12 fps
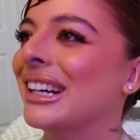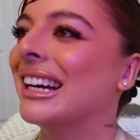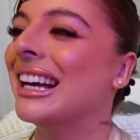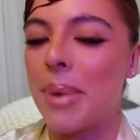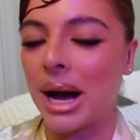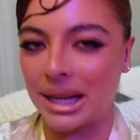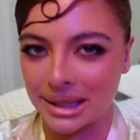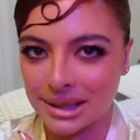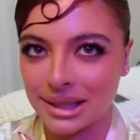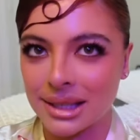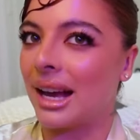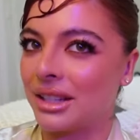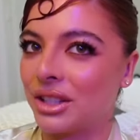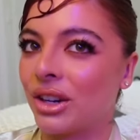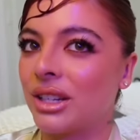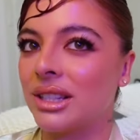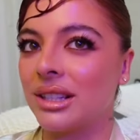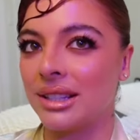But as y'all can
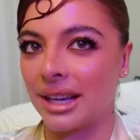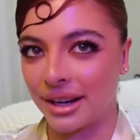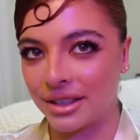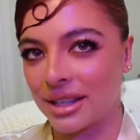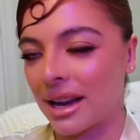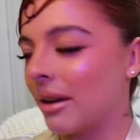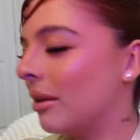see, this hairstyle,